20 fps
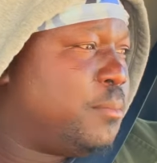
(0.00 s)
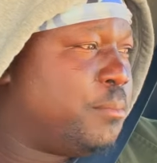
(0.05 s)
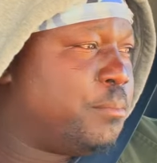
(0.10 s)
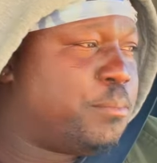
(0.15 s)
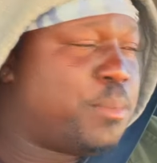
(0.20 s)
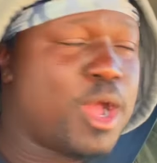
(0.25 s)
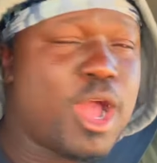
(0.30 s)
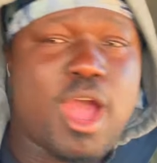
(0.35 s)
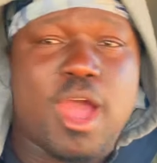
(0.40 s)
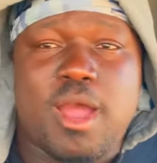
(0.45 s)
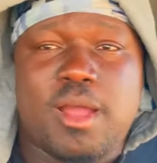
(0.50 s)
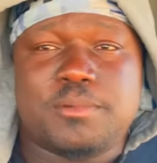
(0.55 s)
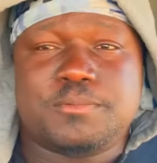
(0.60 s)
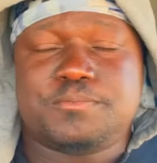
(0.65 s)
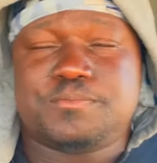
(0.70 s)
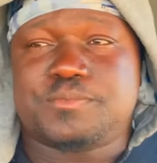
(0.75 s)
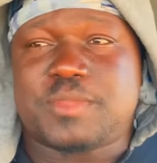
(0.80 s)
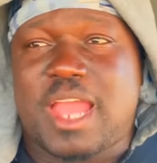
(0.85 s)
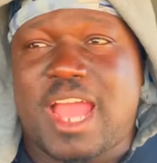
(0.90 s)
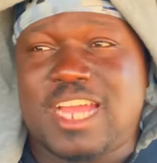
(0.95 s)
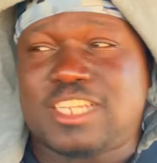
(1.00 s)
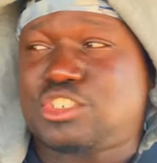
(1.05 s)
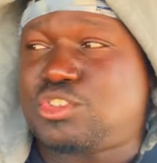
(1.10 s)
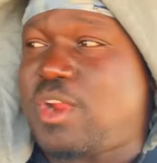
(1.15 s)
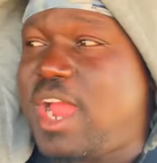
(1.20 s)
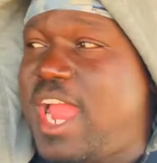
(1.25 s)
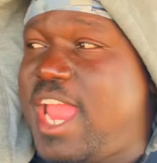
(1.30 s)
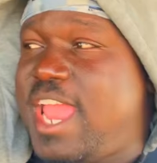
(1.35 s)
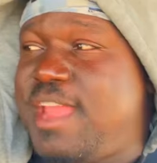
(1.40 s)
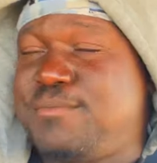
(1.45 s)
But I
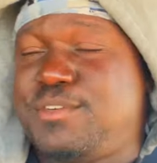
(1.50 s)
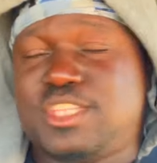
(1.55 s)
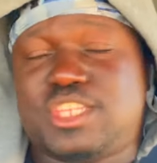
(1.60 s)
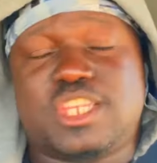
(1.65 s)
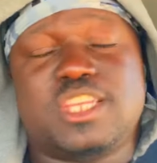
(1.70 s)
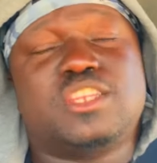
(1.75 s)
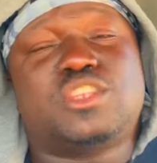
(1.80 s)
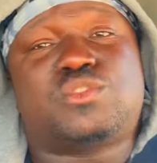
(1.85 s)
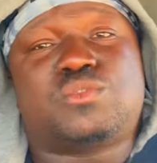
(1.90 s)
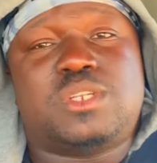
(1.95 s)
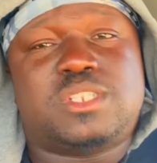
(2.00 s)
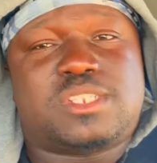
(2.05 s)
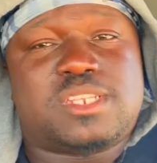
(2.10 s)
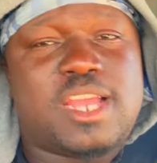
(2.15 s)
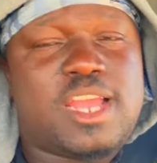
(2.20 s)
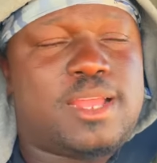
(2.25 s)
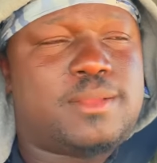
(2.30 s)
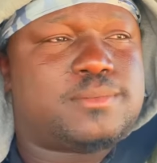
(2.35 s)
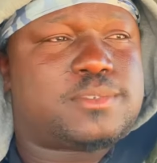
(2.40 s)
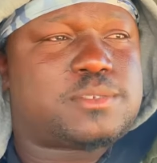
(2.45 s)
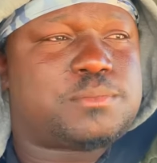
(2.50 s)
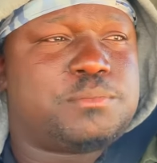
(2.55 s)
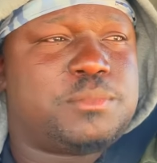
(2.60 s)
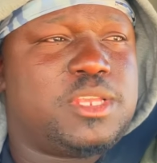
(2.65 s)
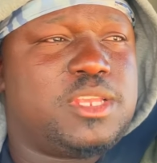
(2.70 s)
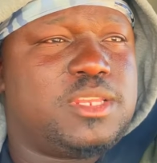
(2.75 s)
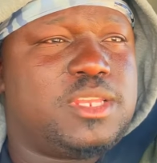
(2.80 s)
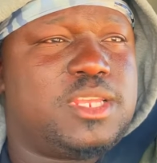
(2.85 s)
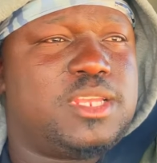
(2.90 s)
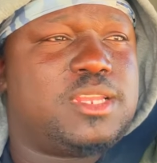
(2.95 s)
try everything 3 times,
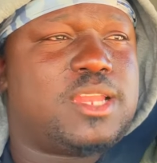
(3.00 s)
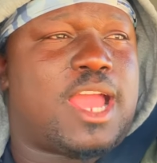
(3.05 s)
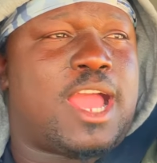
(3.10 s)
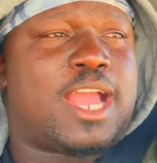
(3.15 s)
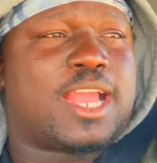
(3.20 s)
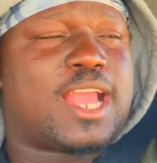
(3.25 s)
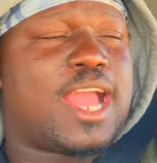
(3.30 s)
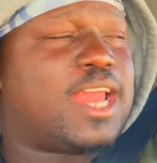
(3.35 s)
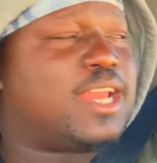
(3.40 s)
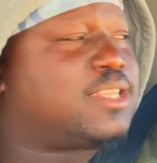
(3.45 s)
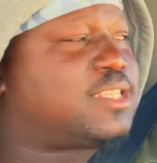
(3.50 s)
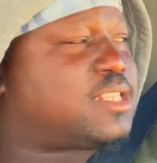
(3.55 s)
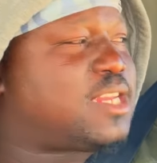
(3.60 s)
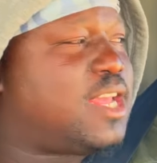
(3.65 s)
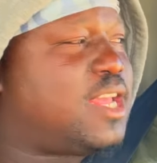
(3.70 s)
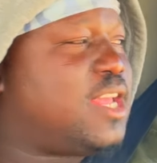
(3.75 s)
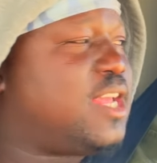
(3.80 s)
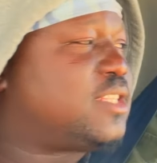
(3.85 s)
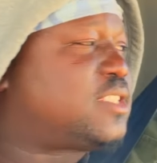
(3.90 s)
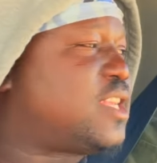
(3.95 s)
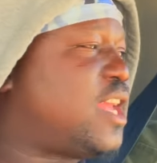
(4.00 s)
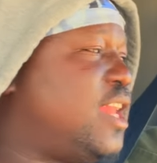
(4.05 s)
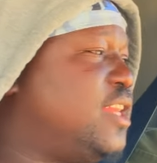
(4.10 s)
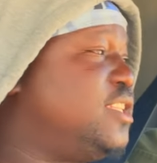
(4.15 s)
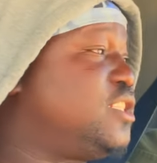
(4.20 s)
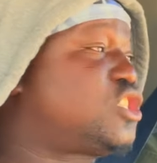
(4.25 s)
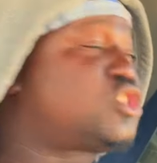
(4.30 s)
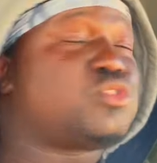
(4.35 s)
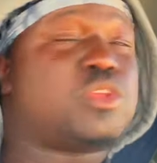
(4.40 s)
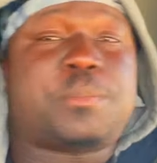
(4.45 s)
meaning I gotta stay here to at
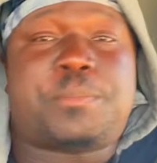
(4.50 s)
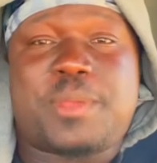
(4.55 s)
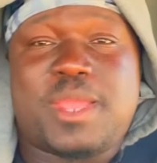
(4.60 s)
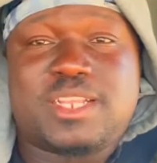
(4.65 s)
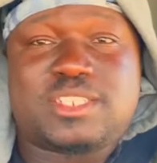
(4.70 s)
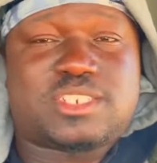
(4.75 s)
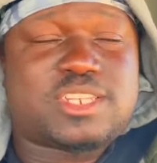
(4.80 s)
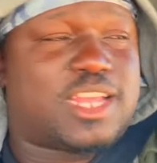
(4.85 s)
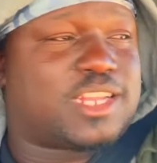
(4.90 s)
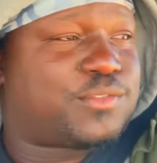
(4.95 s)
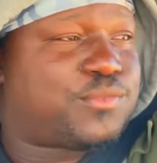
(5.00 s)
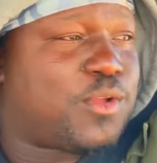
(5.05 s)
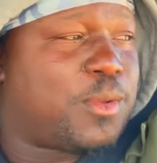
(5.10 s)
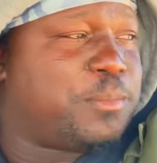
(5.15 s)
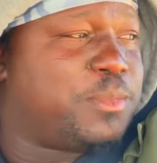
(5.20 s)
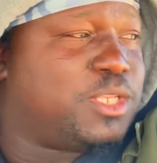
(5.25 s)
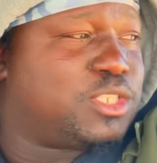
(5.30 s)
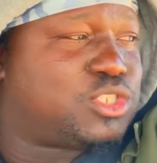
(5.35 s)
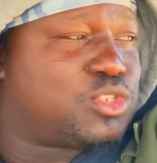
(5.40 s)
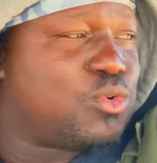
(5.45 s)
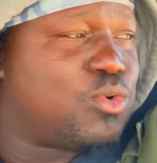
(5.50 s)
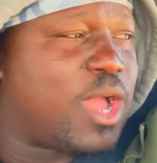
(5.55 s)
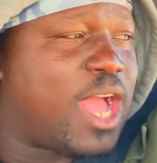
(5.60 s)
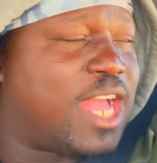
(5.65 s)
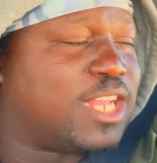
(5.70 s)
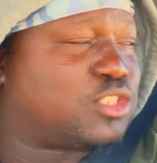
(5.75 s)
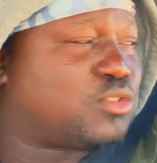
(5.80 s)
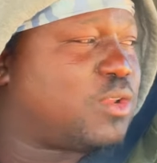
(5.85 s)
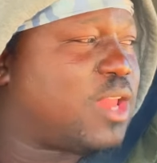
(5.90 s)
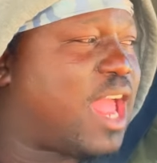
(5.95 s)
least 3 paychecks for me to
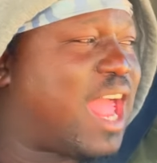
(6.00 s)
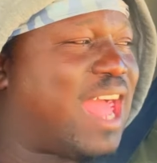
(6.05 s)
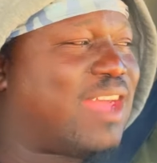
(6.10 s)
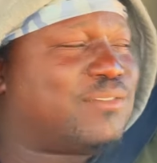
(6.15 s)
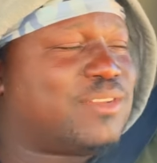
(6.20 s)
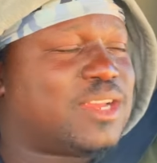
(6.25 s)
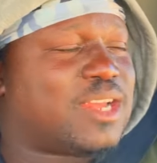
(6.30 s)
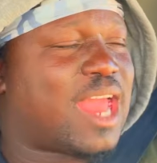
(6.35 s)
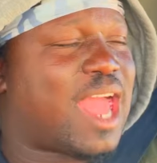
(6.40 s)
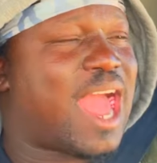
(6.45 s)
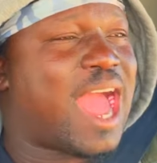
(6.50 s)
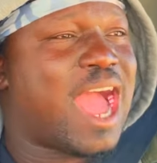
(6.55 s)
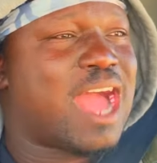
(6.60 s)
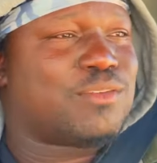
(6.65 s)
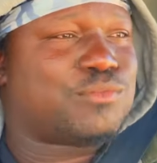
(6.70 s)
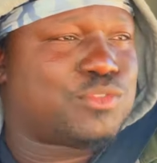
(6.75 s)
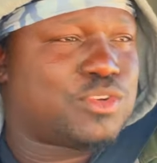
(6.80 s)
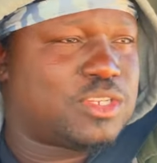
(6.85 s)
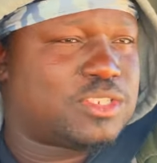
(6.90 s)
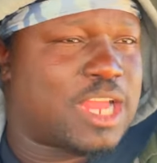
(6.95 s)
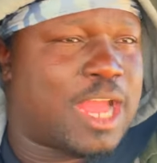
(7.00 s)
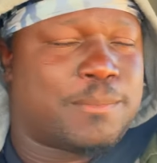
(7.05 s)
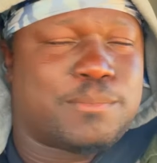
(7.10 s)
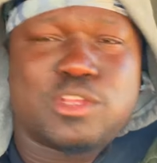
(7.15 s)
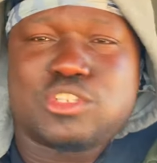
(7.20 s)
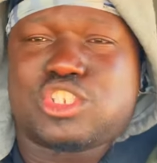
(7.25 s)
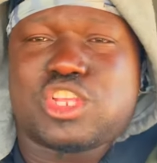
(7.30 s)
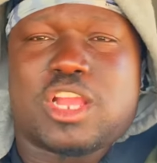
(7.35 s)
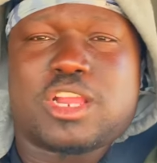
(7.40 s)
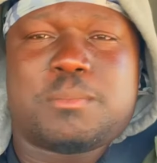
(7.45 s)
actually have an average. I'm
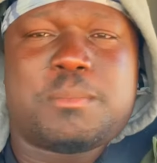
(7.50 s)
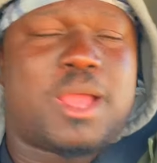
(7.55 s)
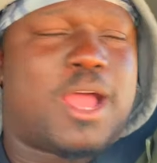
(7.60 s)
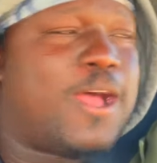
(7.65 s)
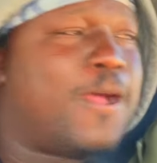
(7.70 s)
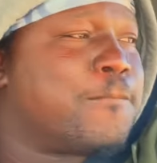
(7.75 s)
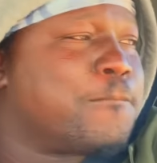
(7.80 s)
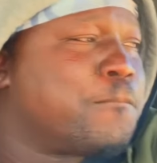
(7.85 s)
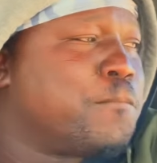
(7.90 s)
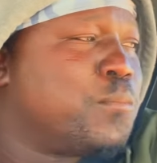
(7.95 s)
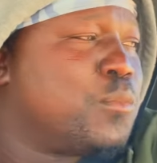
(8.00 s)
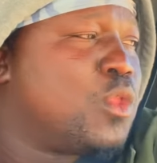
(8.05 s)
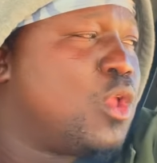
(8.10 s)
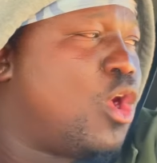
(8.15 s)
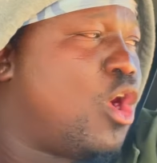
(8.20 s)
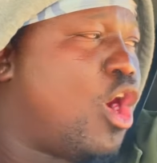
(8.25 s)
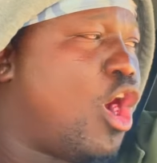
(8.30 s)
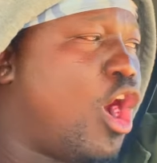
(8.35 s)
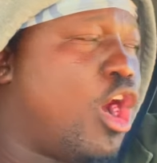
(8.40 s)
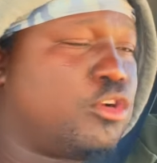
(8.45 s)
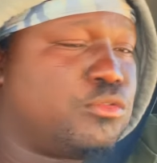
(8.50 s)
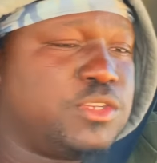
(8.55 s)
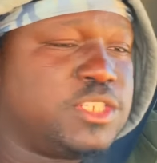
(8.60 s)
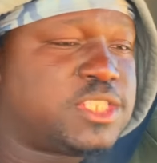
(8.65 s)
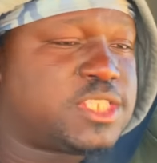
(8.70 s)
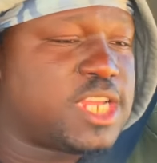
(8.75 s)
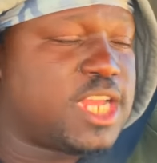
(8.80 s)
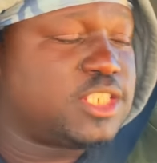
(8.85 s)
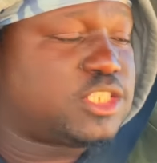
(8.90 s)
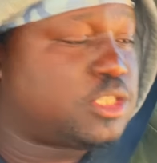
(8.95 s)
not talking about
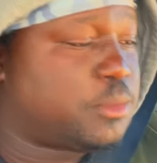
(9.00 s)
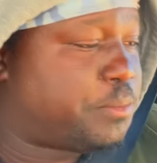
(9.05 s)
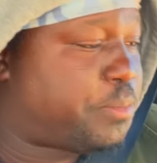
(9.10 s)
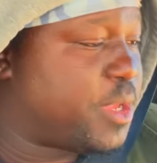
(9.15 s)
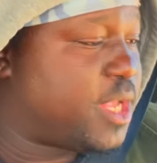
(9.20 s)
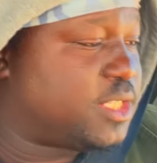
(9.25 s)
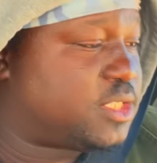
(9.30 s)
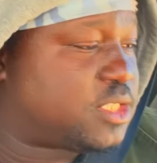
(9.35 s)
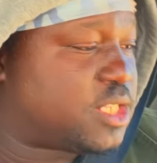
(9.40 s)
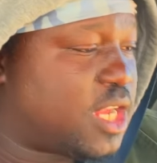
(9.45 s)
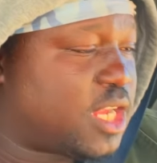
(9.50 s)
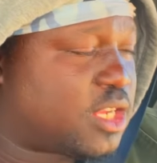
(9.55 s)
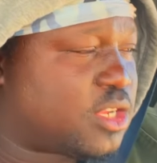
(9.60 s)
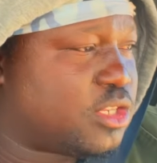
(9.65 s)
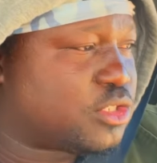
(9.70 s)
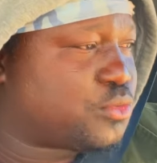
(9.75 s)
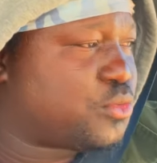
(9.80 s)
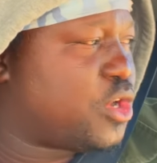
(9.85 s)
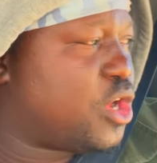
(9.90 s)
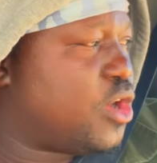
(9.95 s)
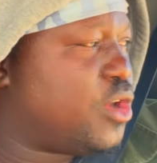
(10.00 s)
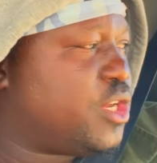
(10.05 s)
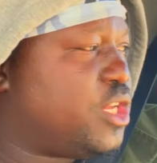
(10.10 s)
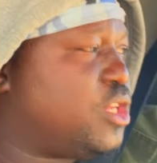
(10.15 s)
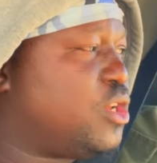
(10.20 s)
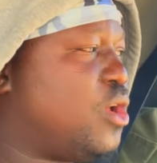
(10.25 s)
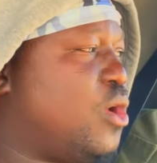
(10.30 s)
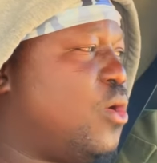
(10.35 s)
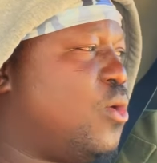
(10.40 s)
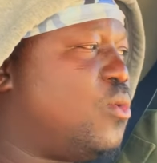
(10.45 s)
orientation paycheck, because we already
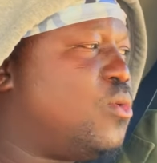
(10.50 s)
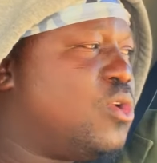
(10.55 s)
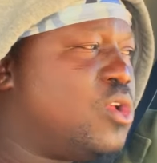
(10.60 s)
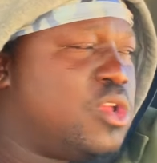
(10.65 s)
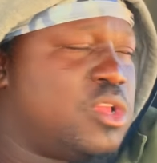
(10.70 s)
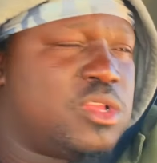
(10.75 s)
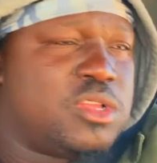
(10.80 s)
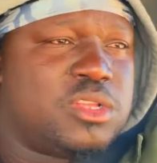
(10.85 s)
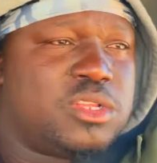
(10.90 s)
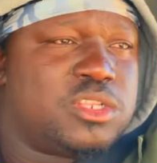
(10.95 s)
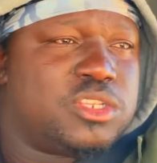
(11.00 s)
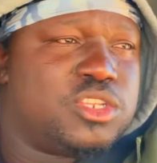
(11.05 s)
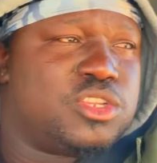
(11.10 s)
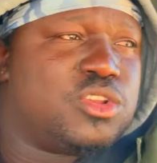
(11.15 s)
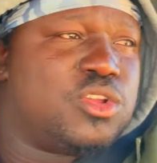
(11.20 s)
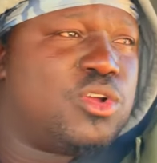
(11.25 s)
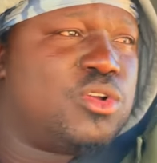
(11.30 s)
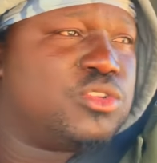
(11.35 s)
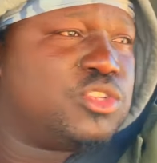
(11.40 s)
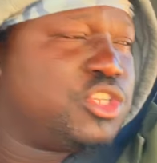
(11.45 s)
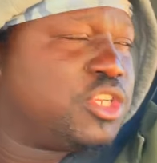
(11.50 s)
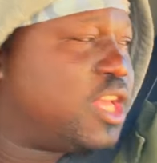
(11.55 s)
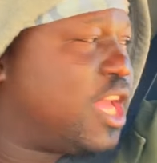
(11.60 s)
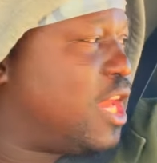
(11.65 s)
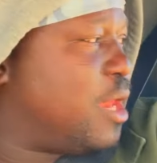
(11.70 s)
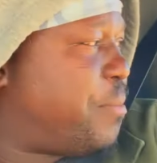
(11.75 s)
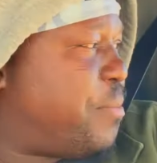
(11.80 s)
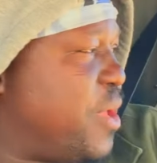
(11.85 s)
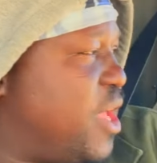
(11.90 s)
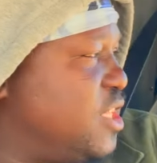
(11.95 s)
know, you know, you
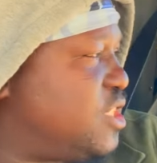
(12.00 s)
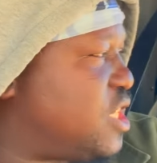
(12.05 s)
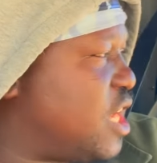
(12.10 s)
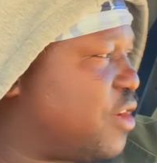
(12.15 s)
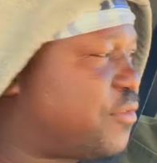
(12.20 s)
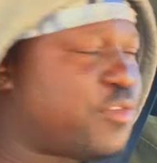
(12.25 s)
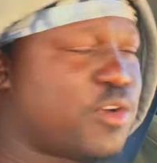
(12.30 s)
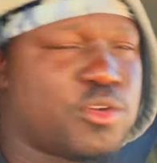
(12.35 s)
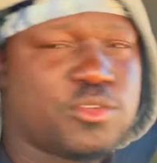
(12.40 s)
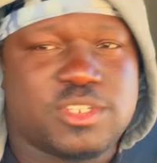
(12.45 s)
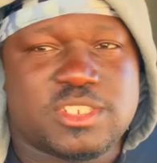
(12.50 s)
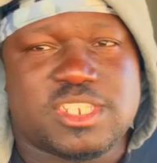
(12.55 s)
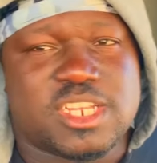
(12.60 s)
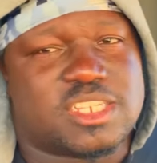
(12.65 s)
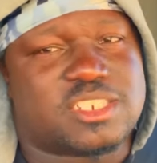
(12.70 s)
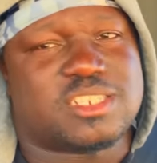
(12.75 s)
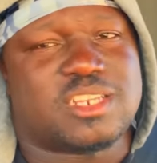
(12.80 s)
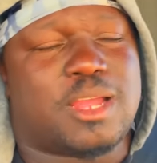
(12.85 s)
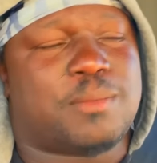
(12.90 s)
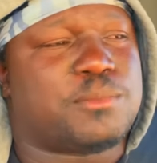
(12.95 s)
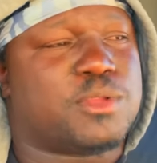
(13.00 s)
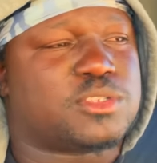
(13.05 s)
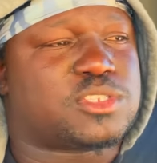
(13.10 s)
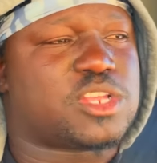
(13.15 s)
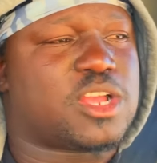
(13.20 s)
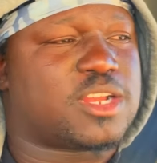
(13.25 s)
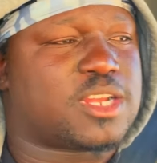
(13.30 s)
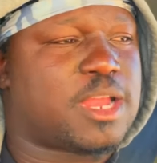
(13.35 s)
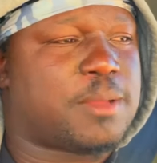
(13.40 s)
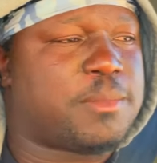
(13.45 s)
get a paycheck for orientation. I'm not
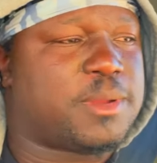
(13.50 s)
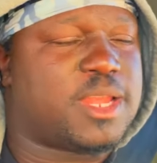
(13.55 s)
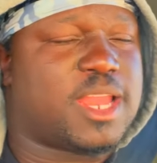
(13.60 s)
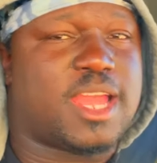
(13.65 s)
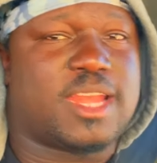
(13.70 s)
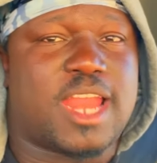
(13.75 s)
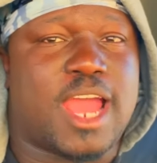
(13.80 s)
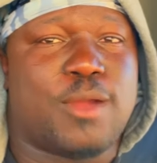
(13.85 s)
talking about that.